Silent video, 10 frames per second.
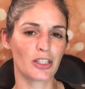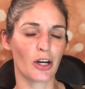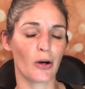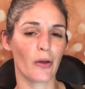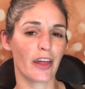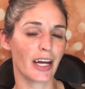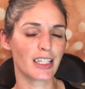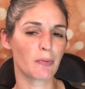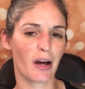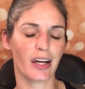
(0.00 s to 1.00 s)
So the
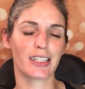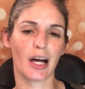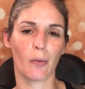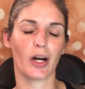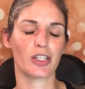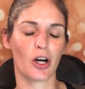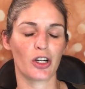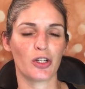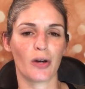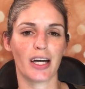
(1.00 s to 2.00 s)
next product I wanna
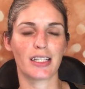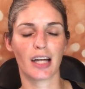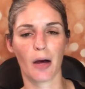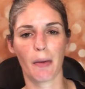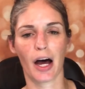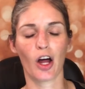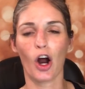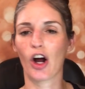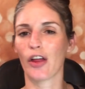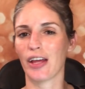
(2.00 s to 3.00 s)
talk to you guys
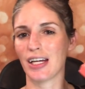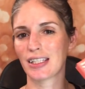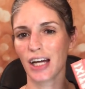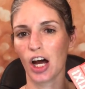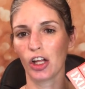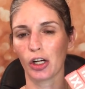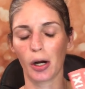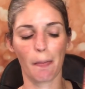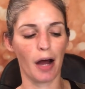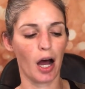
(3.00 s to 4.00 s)
about are these
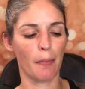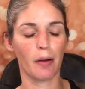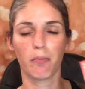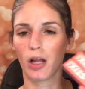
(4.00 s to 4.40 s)
ColourPop